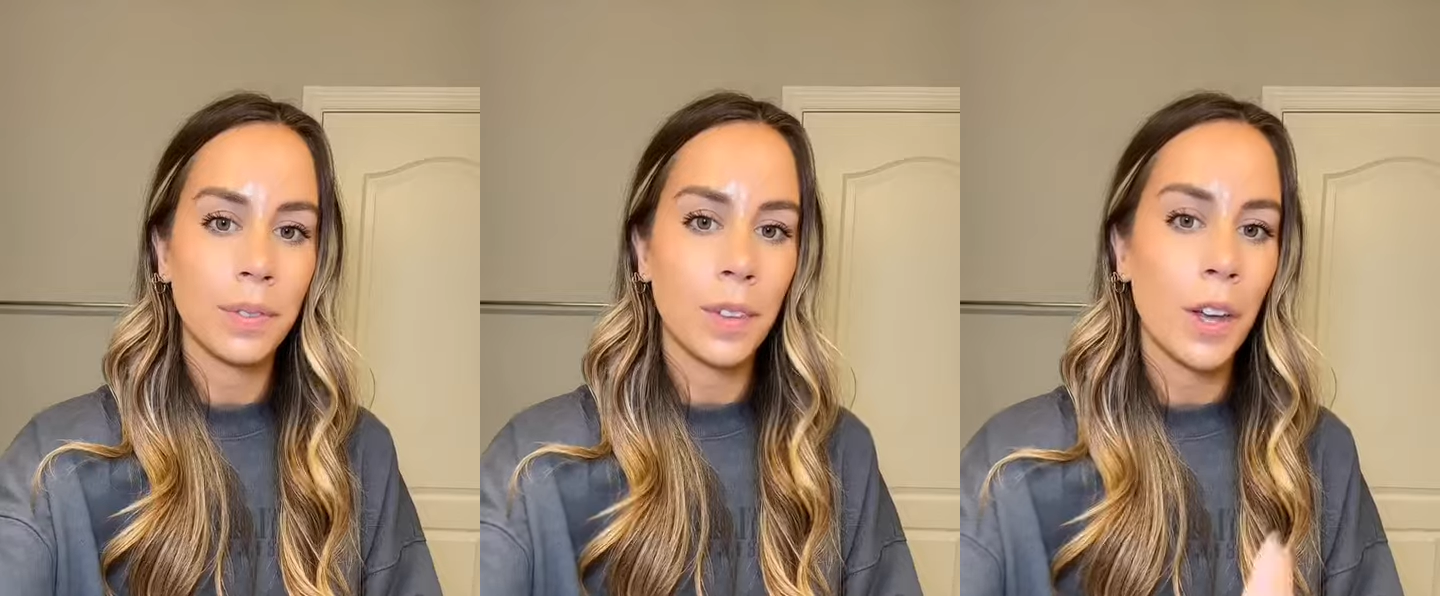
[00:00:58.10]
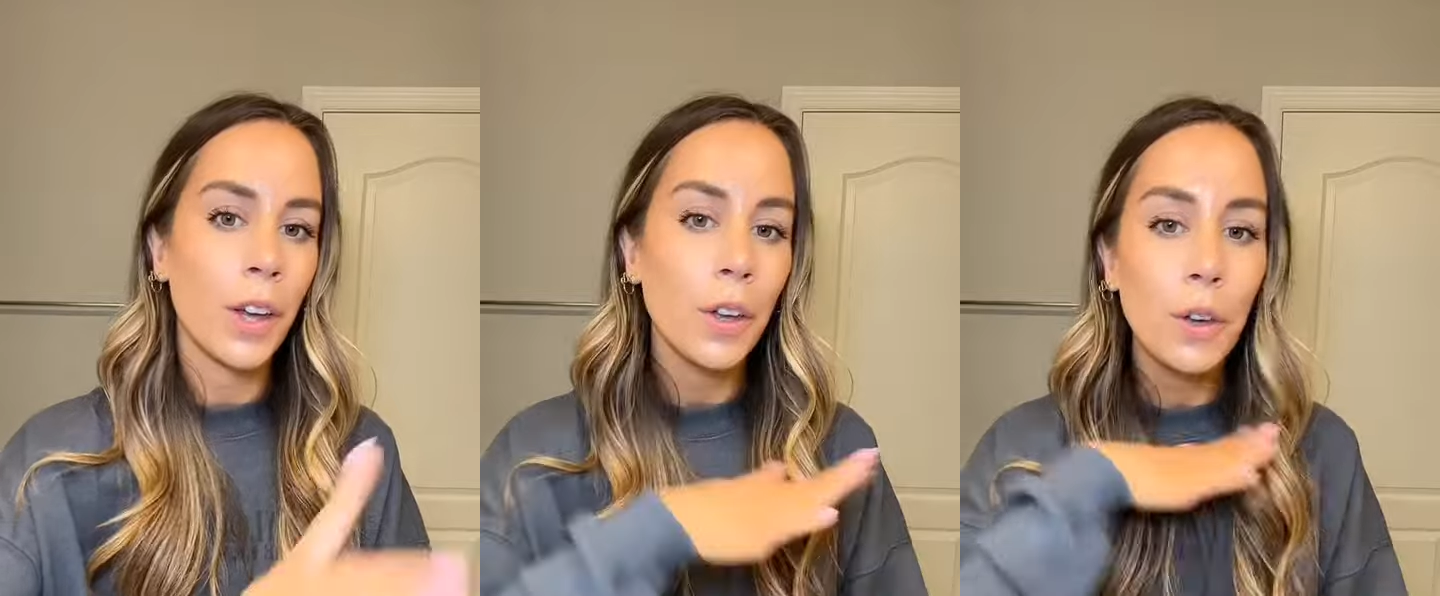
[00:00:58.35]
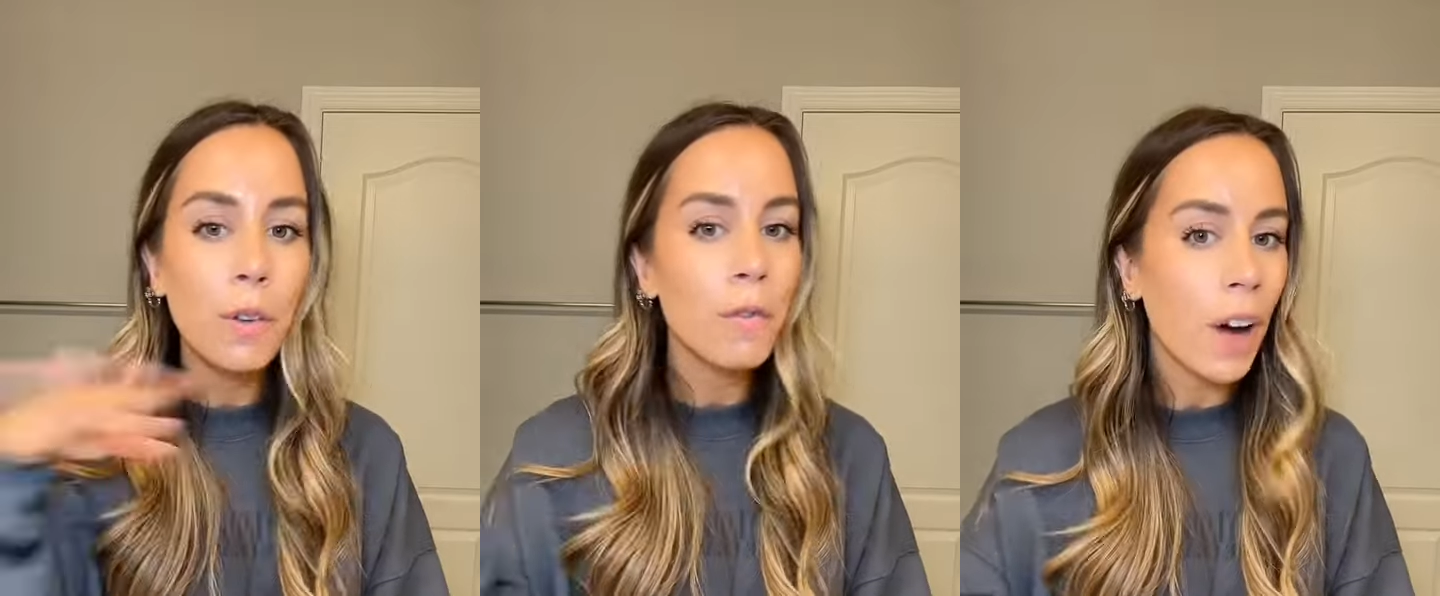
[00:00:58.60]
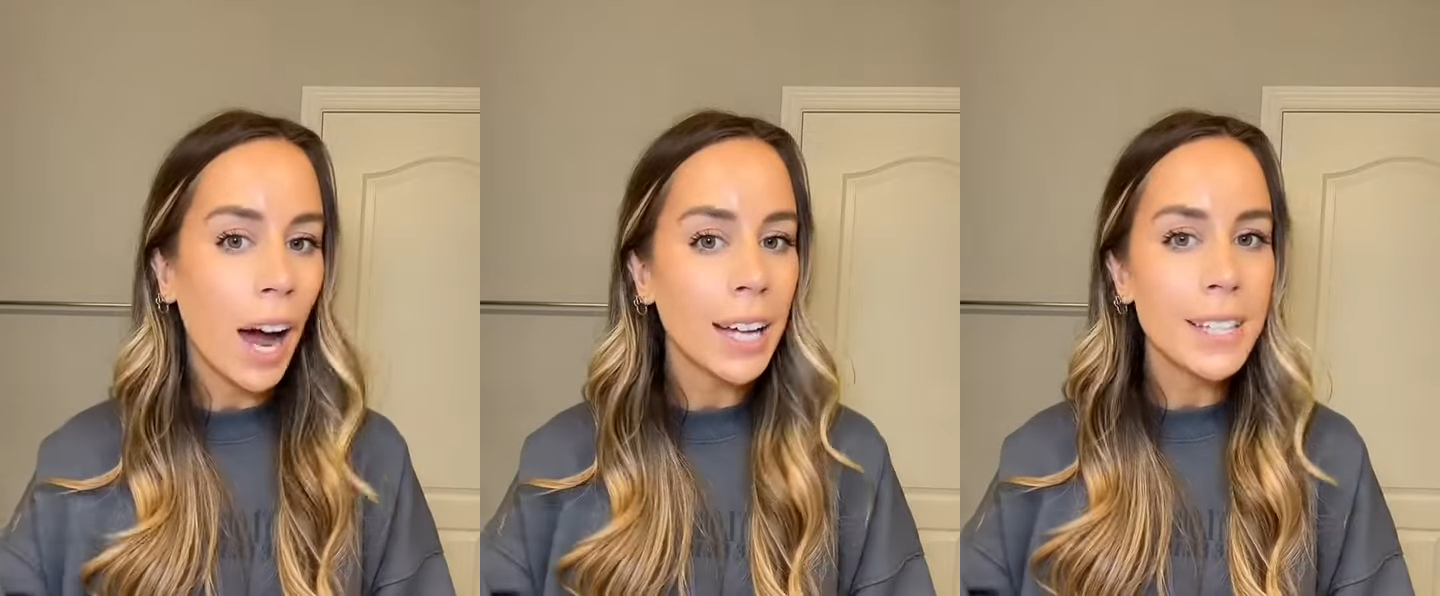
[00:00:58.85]
You can find
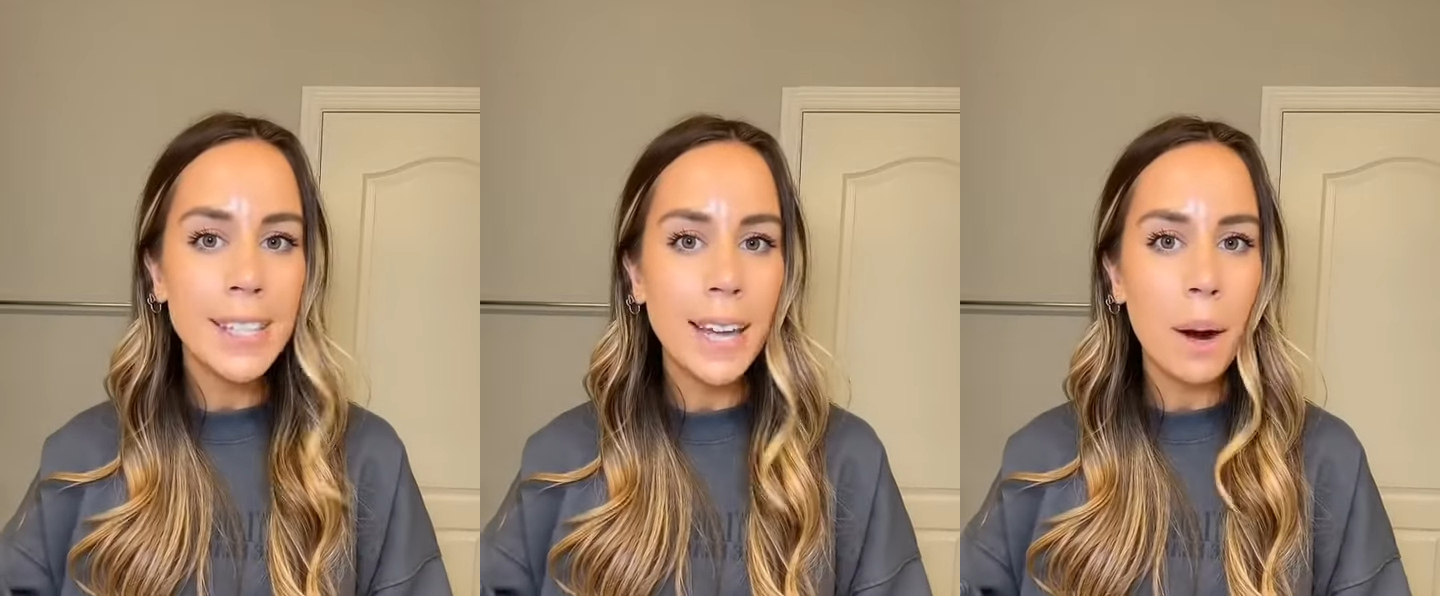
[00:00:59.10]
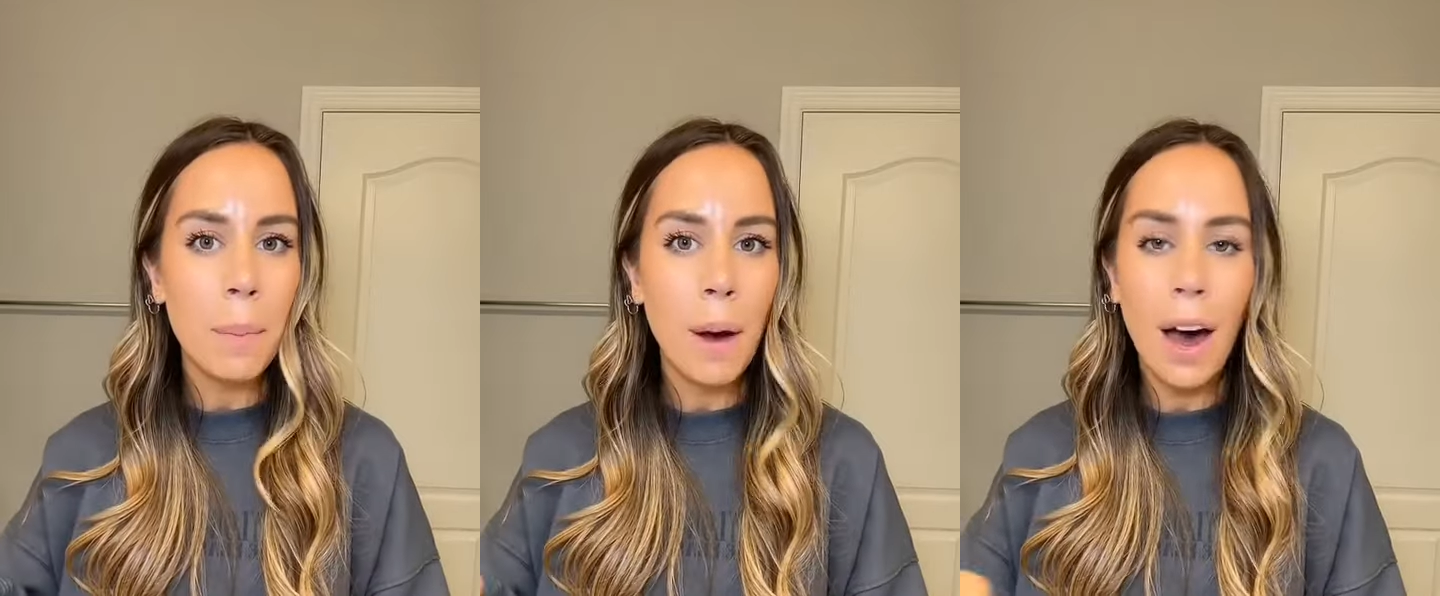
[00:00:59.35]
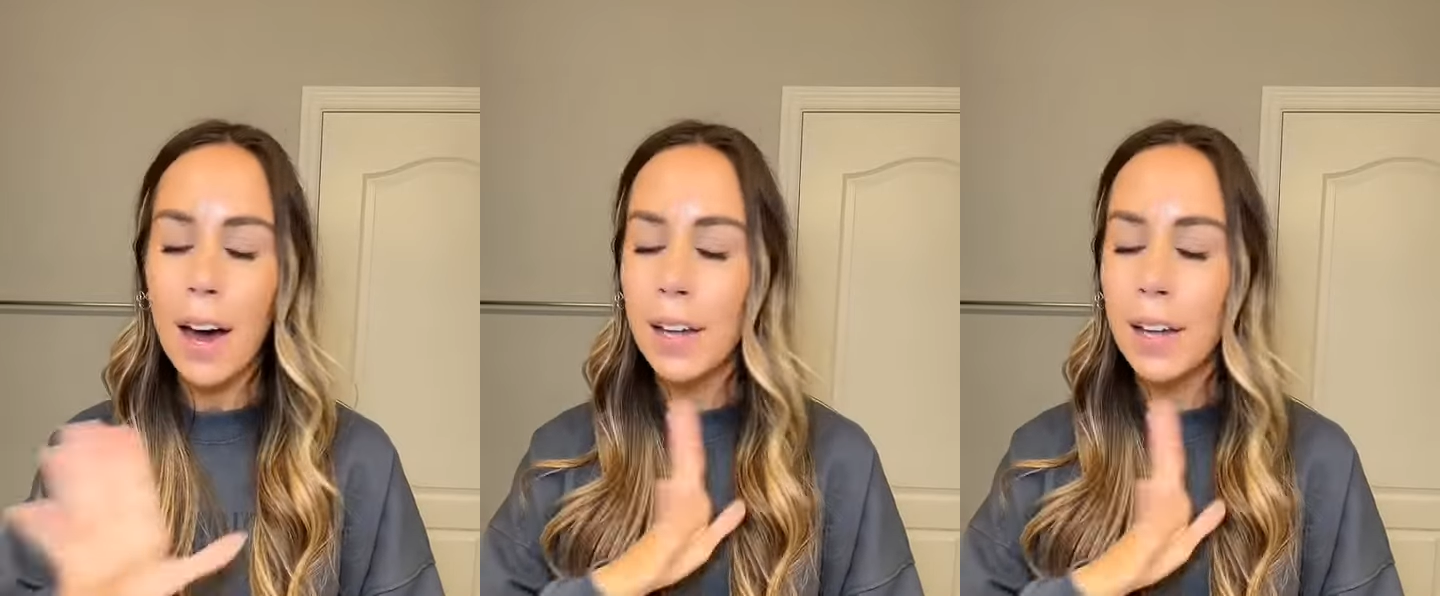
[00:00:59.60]
Steripods